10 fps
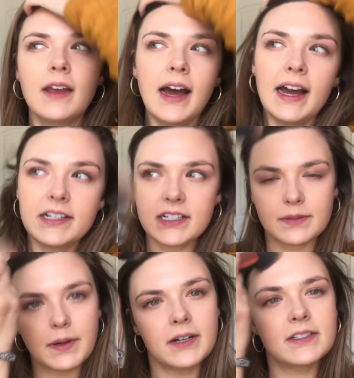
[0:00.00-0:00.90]
I
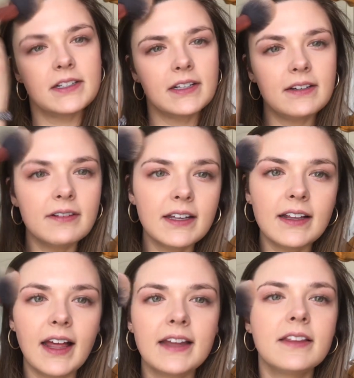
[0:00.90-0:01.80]
just personally really
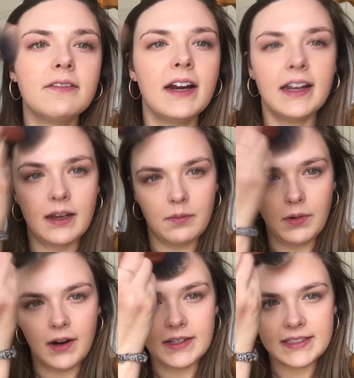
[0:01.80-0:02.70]
like the Radiant
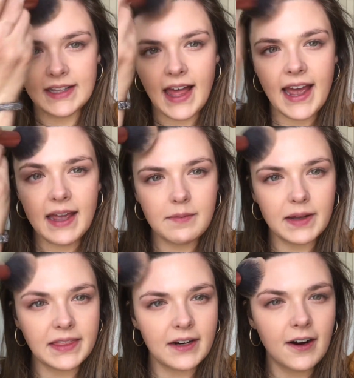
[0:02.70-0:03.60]
Bronze Light,
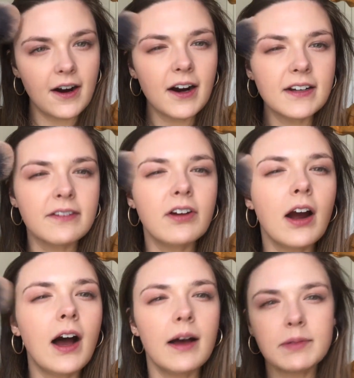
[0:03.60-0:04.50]
but there are different
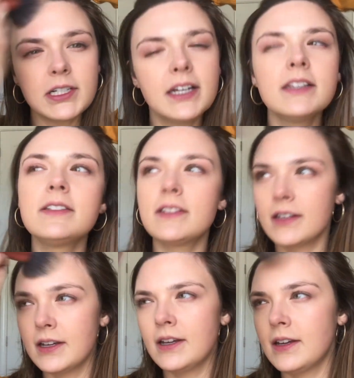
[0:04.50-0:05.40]
options
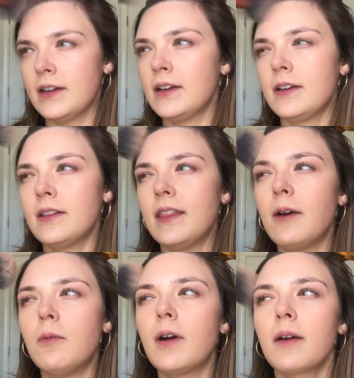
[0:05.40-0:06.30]

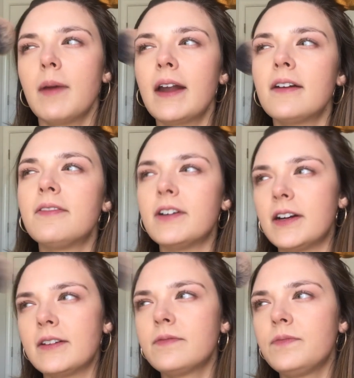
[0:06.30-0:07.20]
that work better
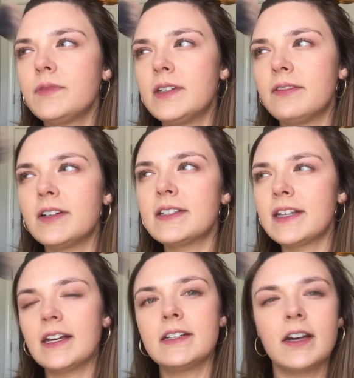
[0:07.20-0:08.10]
for different
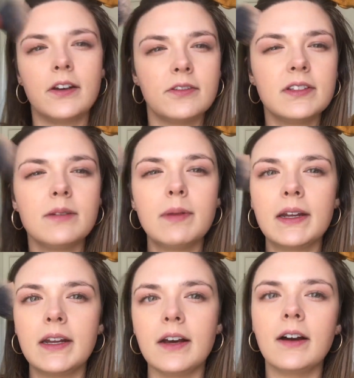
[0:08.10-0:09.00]
skin tones
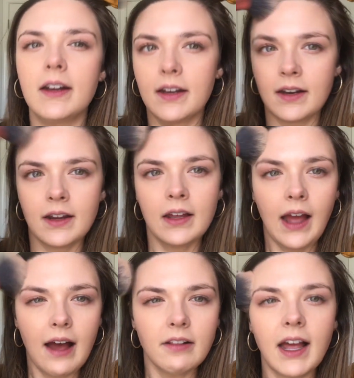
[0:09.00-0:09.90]
depending on
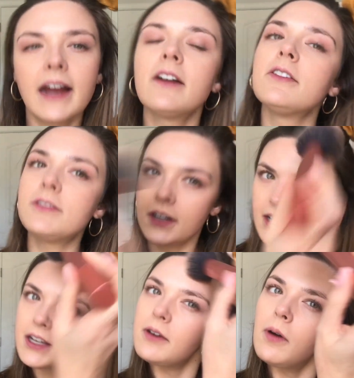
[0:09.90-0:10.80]
how light or
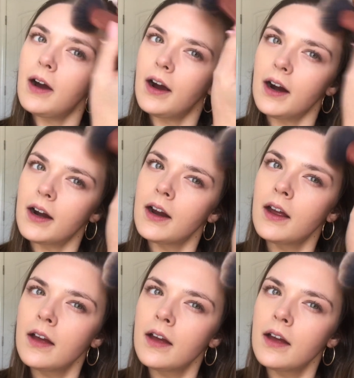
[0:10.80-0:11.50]
dark you are.